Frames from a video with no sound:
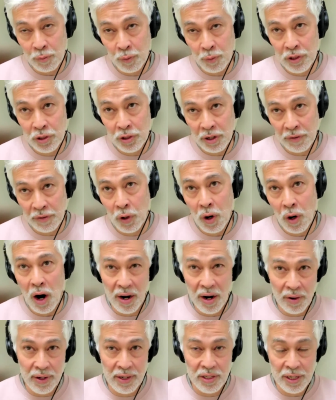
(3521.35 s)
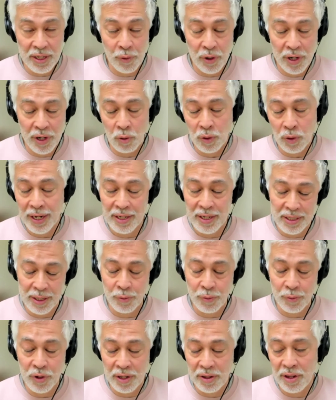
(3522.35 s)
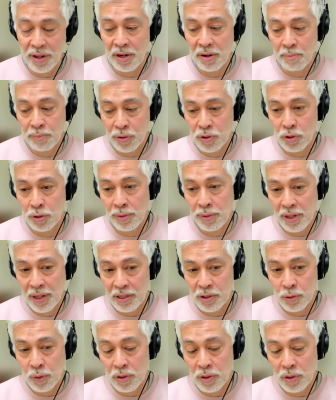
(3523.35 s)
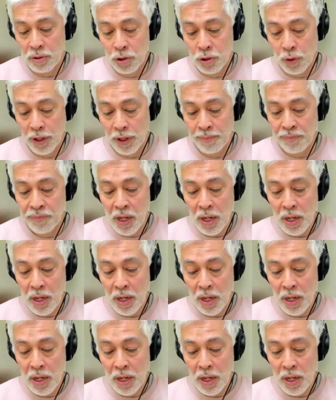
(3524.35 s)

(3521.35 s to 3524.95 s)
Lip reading: which if you're hiring someone in or getting someone in, then presumably that's what you're doing.